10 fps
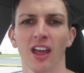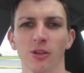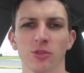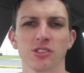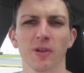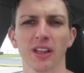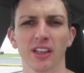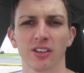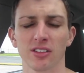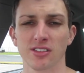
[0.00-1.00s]
And it was
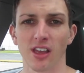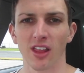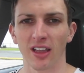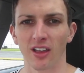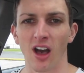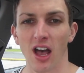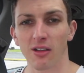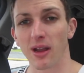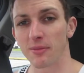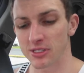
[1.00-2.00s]
really good. So like high
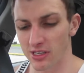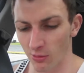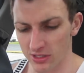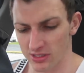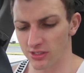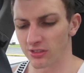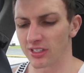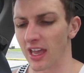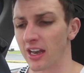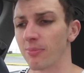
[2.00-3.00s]
reps, I was
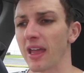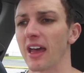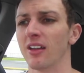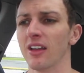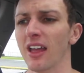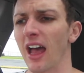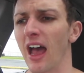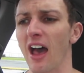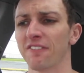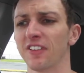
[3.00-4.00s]
doing at about
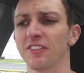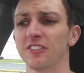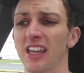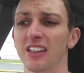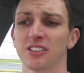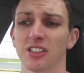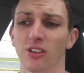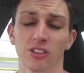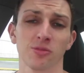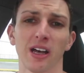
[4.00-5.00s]
uh, 15 to,
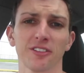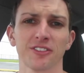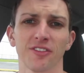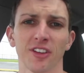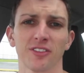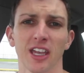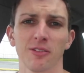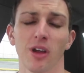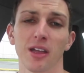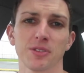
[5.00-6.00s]
or 12 to 15
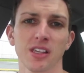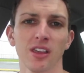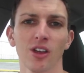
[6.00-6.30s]
reps,